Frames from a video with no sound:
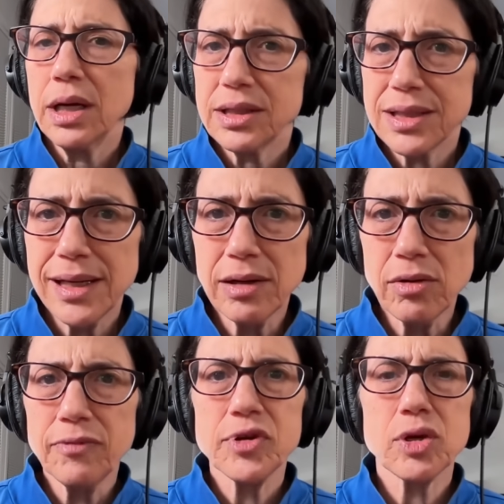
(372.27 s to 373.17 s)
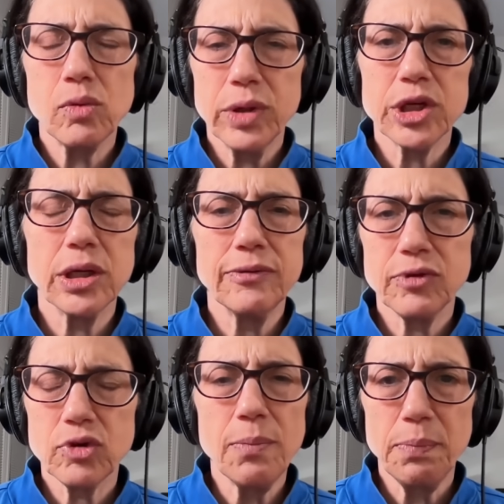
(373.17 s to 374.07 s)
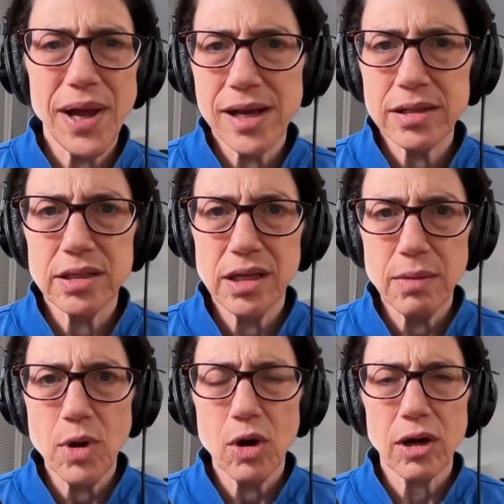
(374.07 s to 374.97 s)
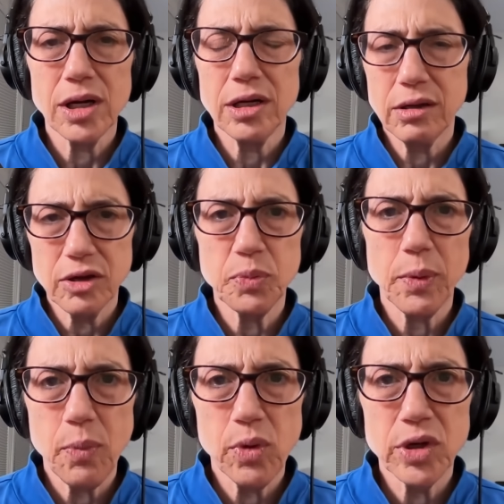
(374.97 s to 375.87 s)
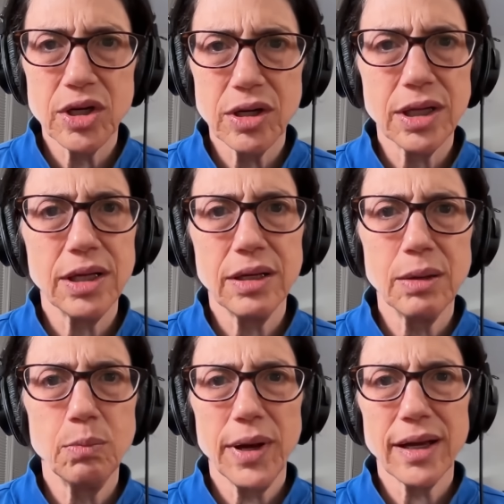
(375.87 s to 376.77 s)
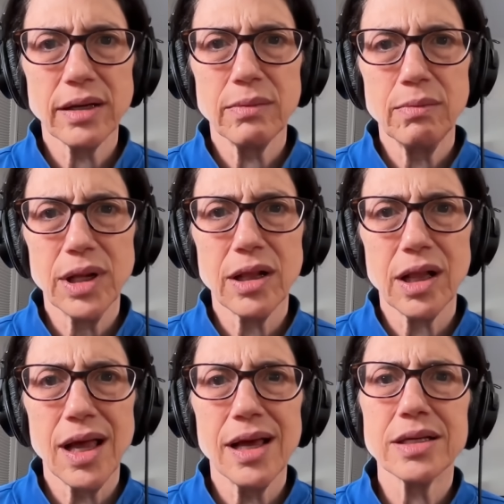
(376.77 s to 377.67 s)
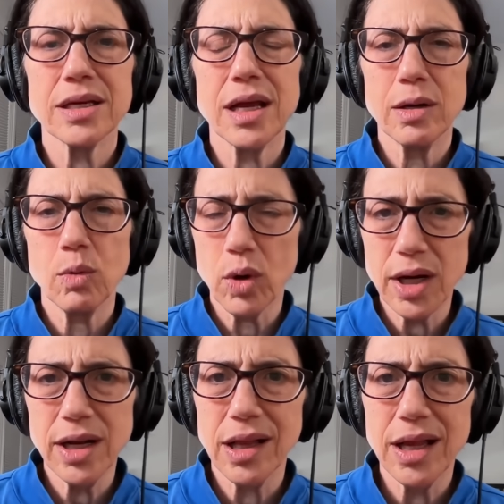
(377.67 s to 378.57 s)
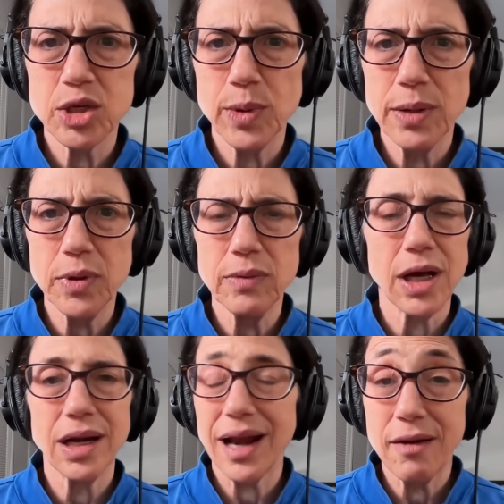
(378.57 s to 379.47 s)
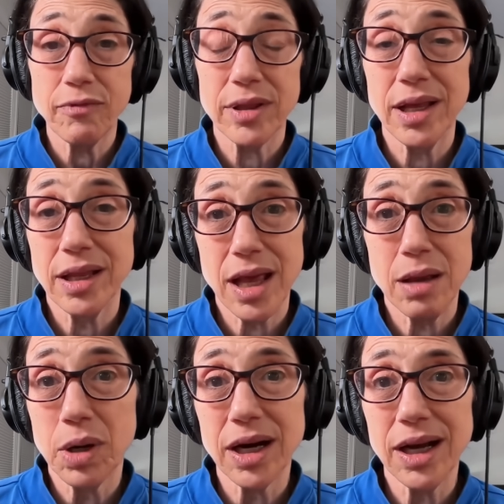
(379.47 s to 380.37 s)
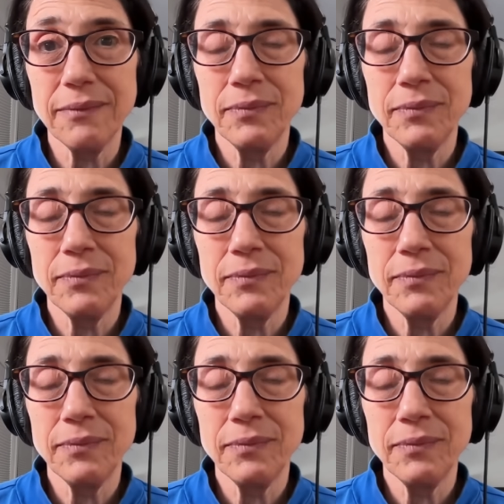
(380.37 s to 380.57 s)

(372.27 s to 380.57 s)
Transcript: tariffs, which, if Trump passes them, are going to disproportionately impact middle class and working class people on everything they buy,